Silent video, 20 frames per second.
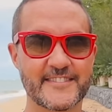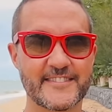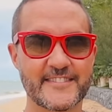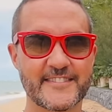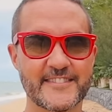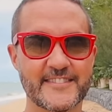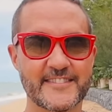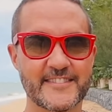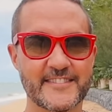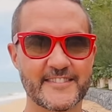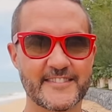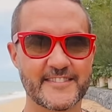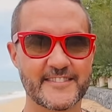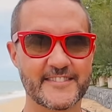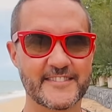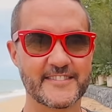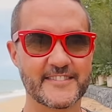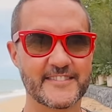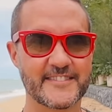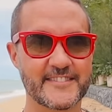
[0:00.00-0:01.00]

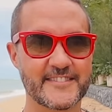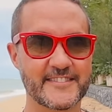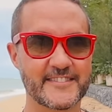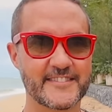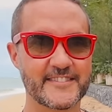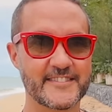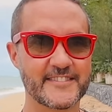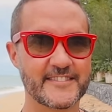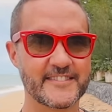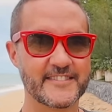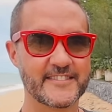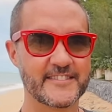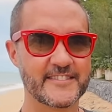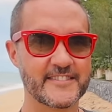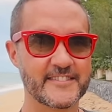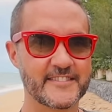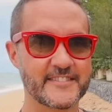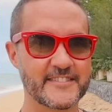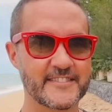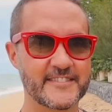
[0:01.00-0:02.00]

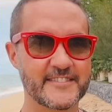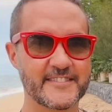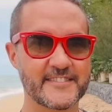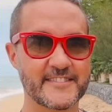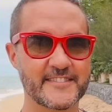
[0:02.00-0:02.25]
(not speaking)